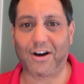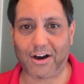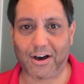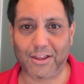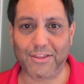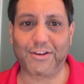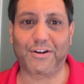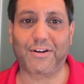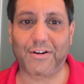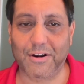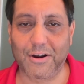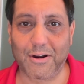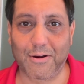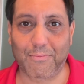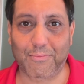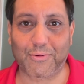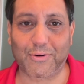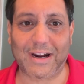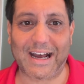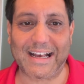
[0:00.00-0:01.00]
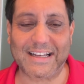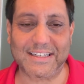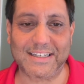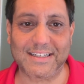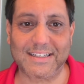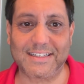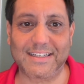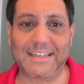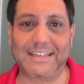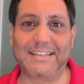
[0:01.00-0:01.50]
other
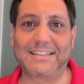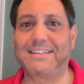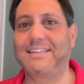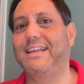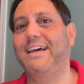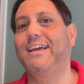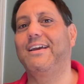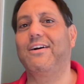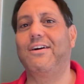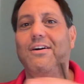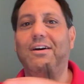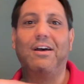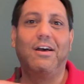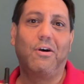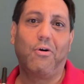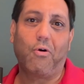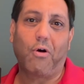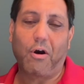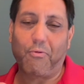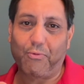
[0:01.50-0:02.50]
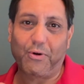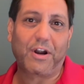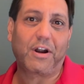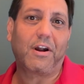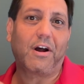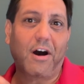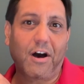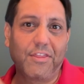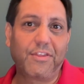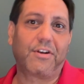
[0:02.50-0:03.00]
processes, like
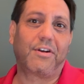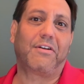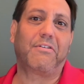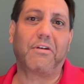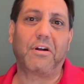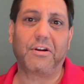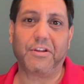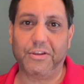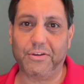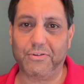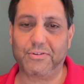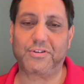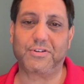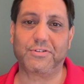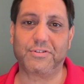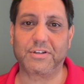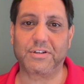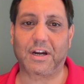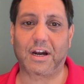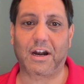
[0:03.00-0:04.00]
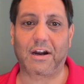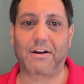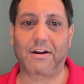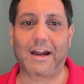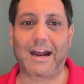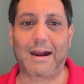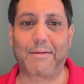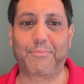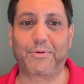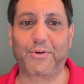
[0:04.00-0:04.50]
where other users are
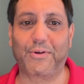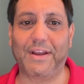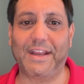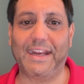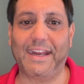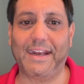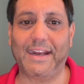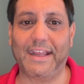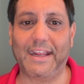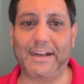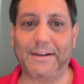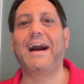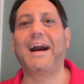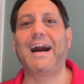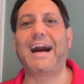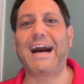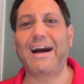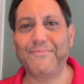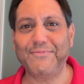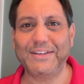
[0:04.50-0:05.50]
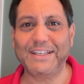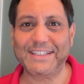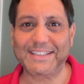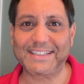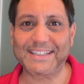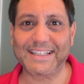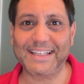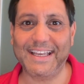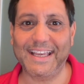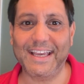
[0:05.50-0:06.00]
operating in.
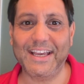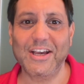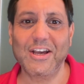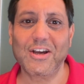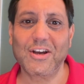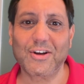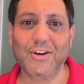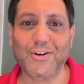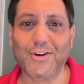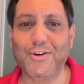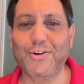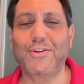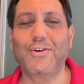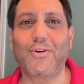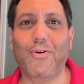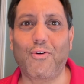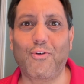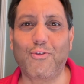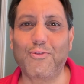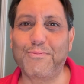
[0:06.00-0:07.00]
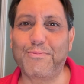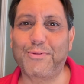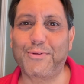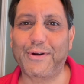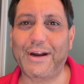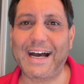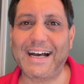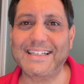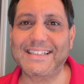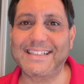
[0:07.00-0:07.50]
Obviously, kernel-owned
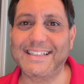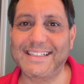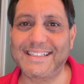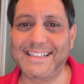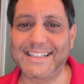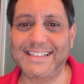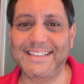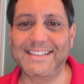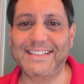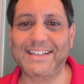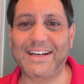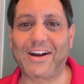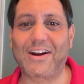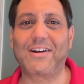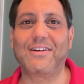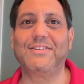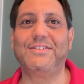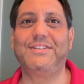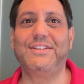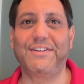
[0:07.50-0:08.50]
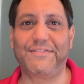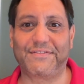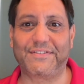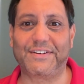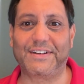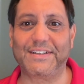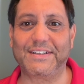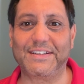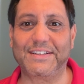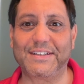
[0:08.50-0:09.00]
processes are
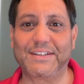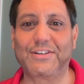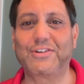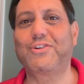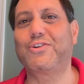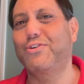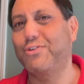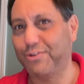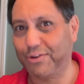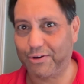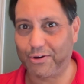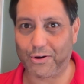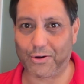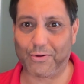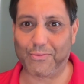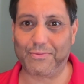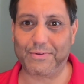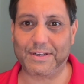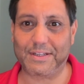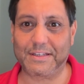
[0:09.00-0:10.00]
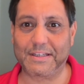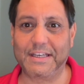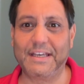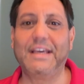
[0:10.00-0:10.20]
different. Kernel-owned.